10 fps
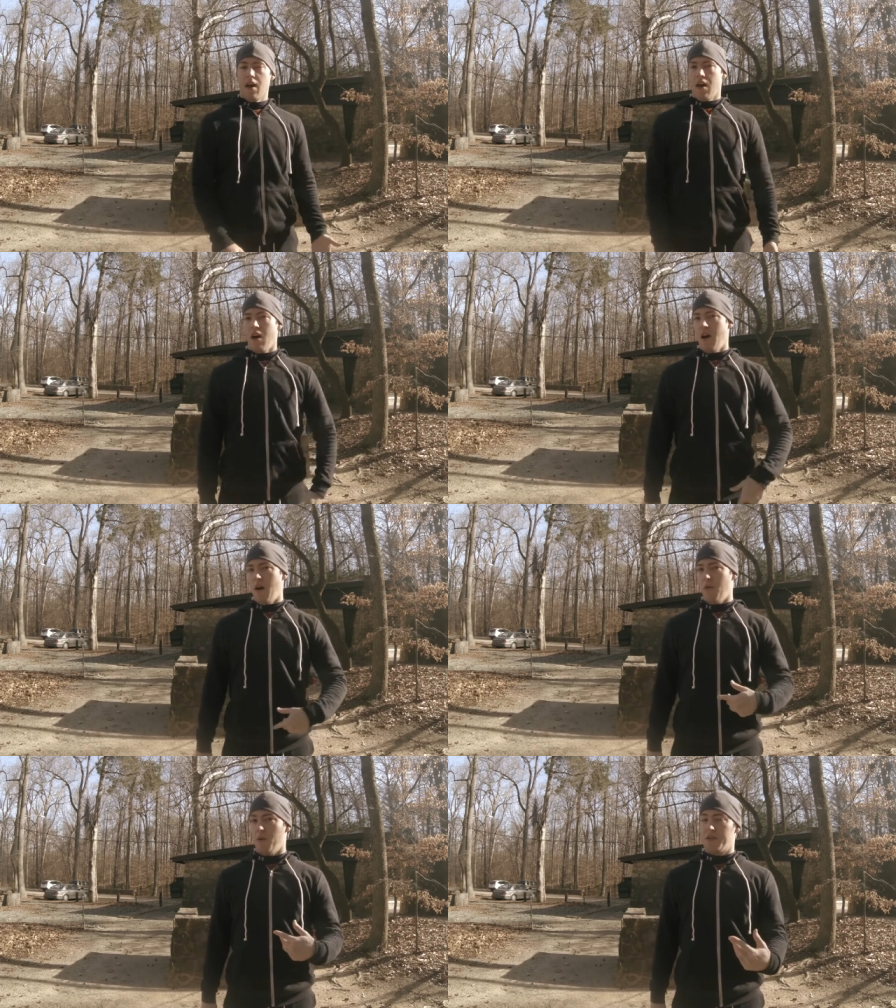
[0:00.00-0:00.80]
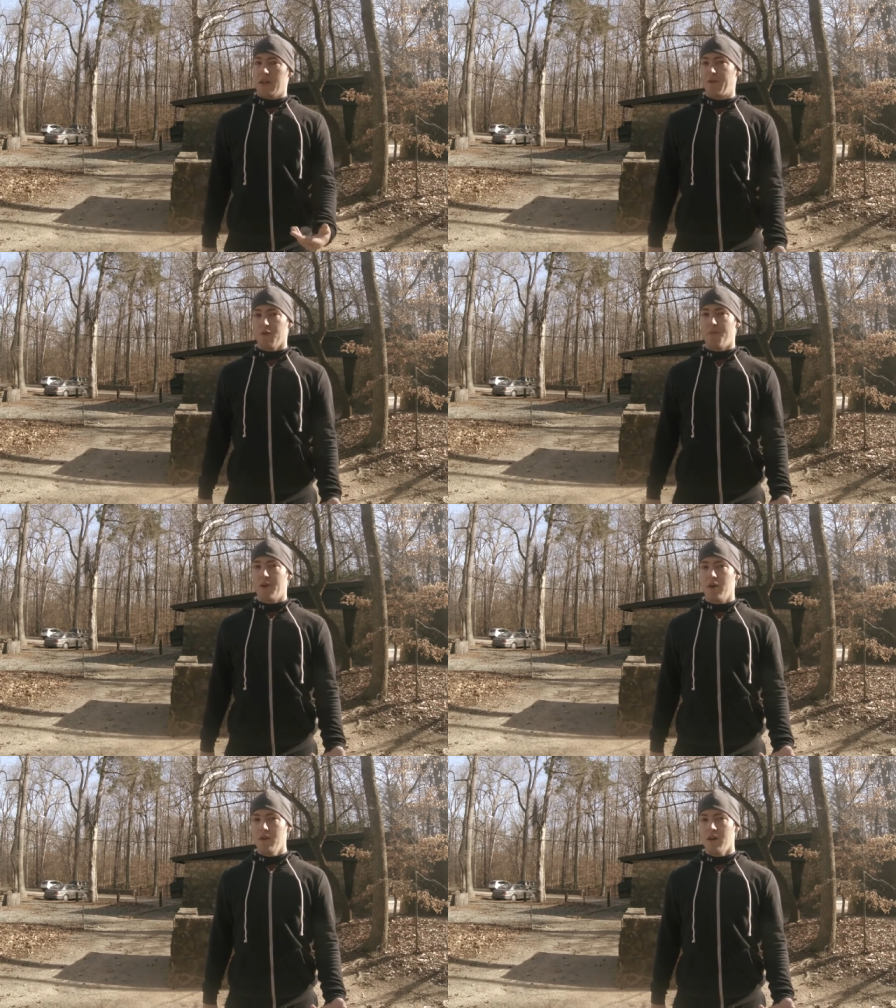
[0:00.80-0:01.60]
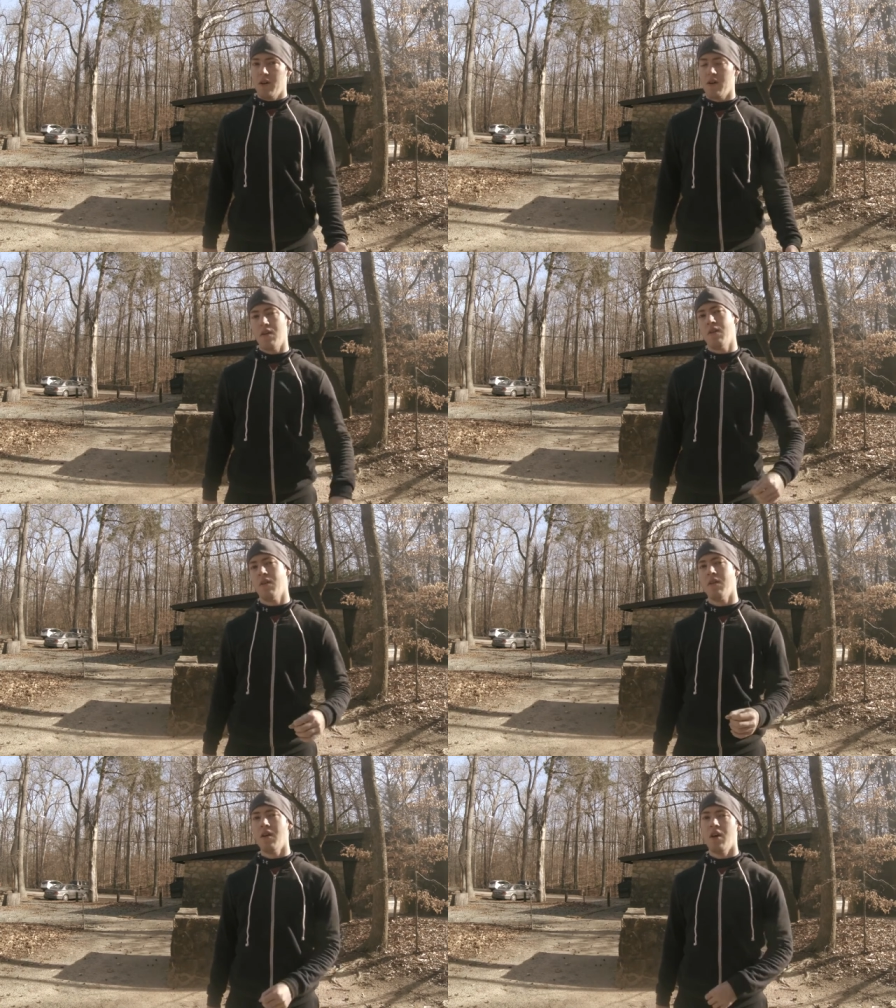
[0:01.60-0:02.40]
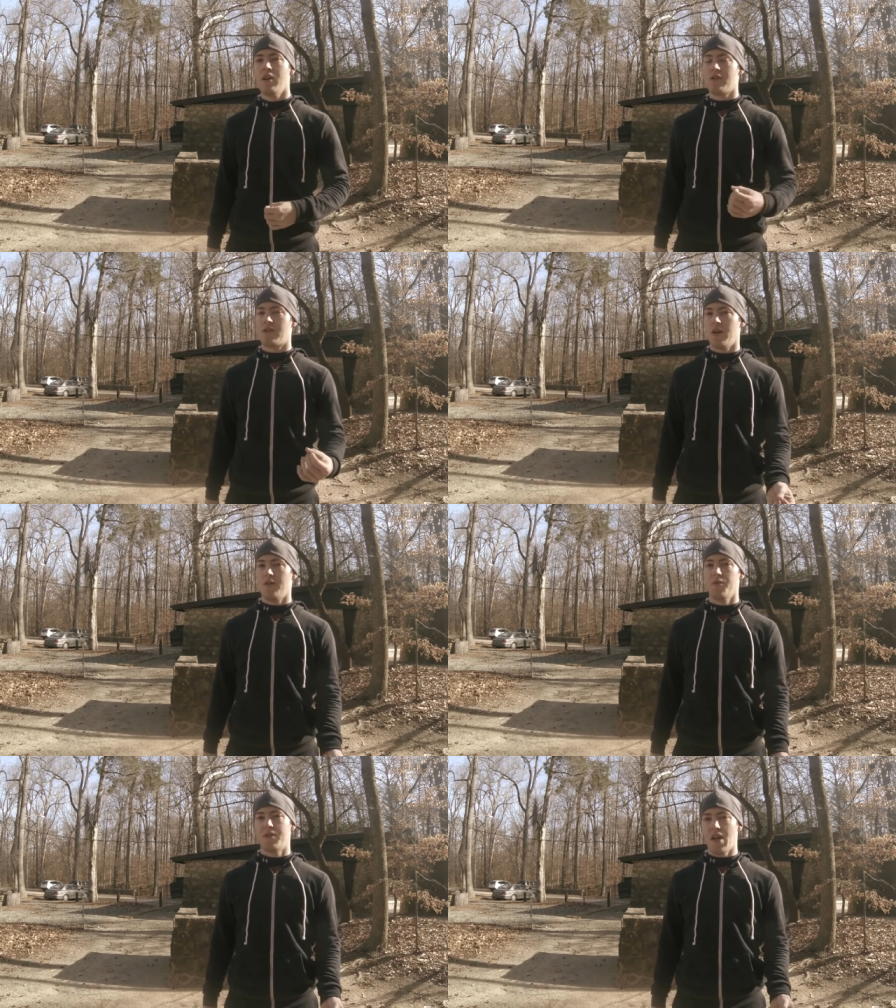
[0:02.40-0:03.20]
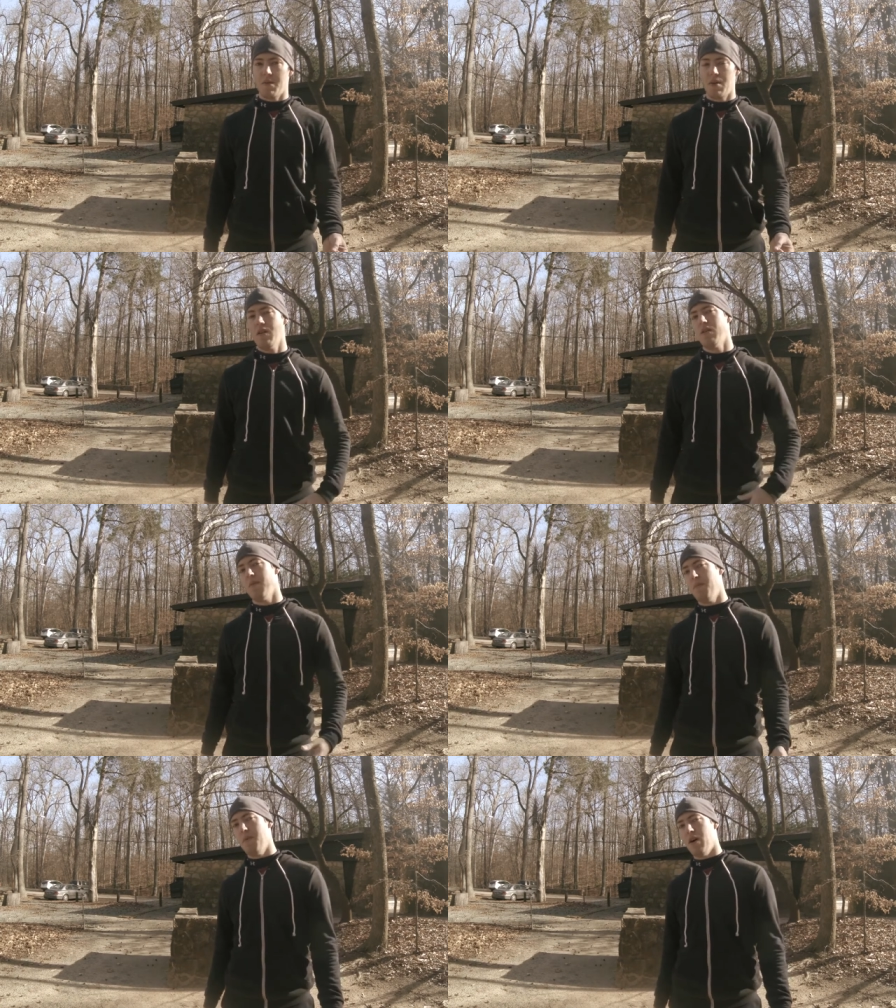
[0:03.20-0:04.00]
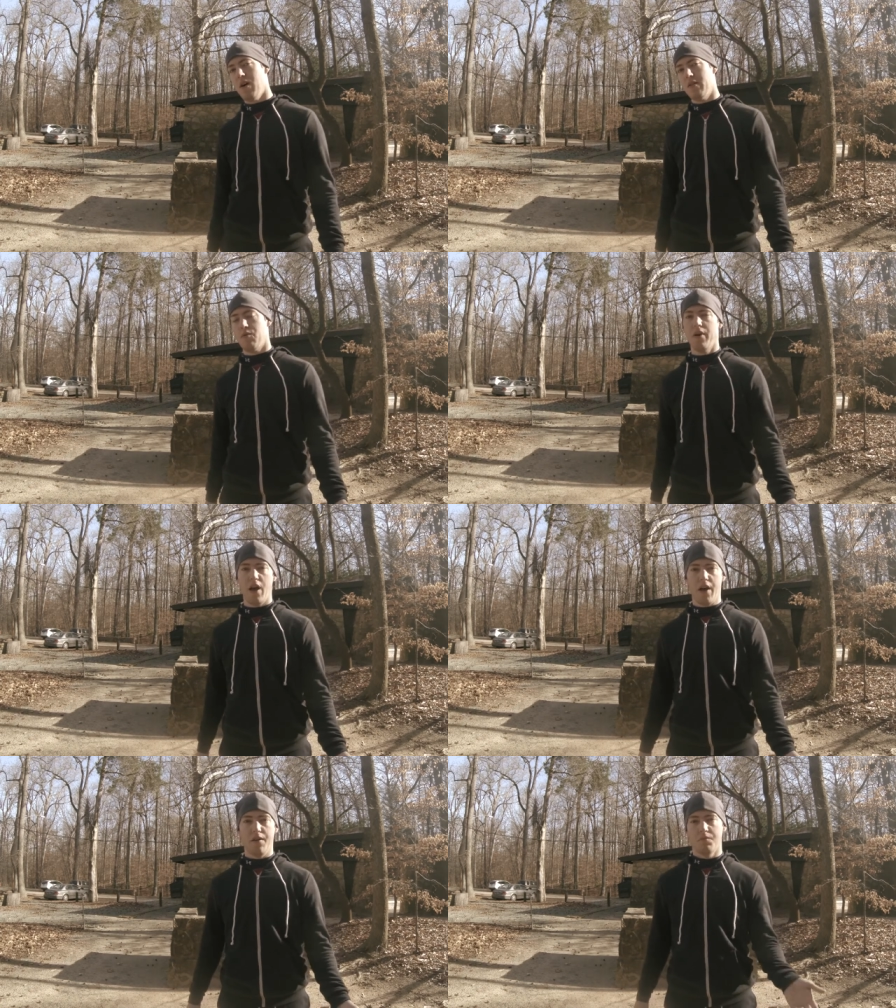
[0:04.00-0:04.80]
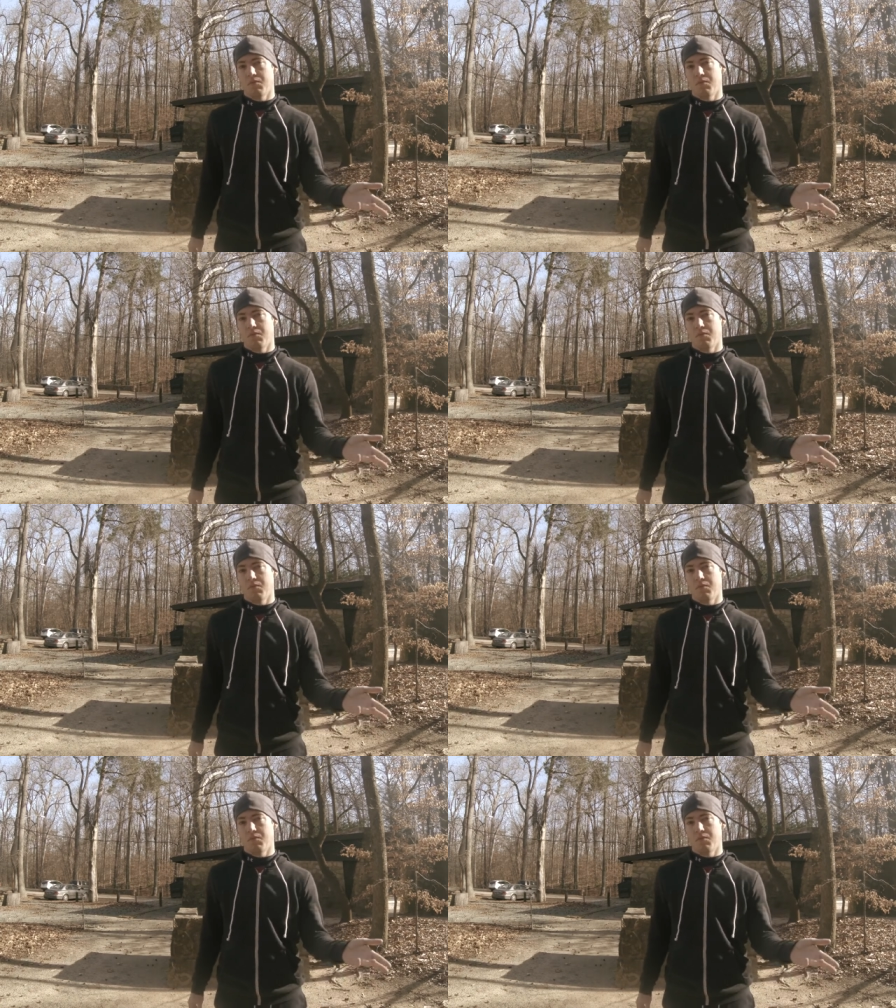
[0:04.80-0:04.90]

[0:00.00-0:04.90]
And once that's feeling pretty good, start doing the same thing, but one hand.